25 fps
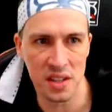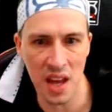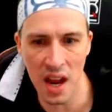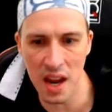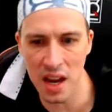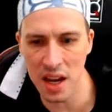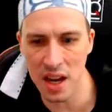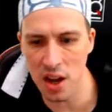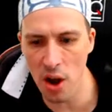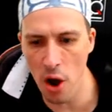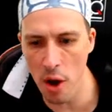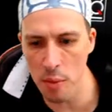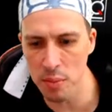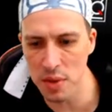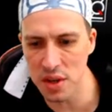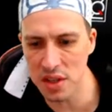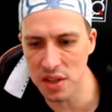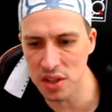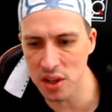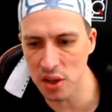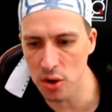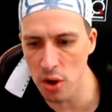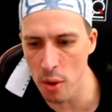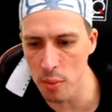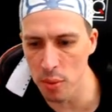How you going,
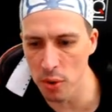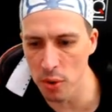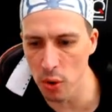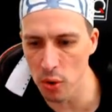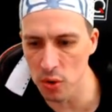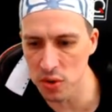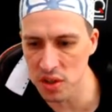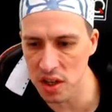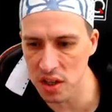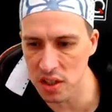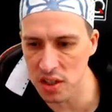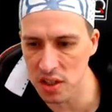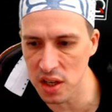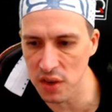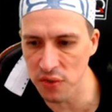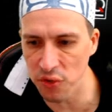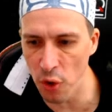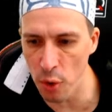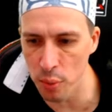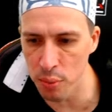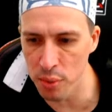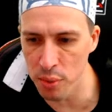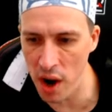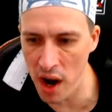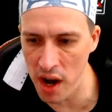Mr. Commodore
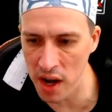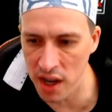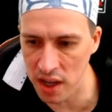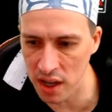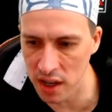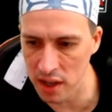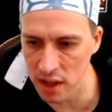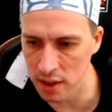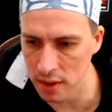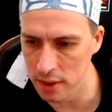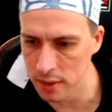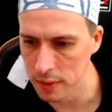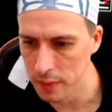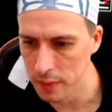64 Brannigan?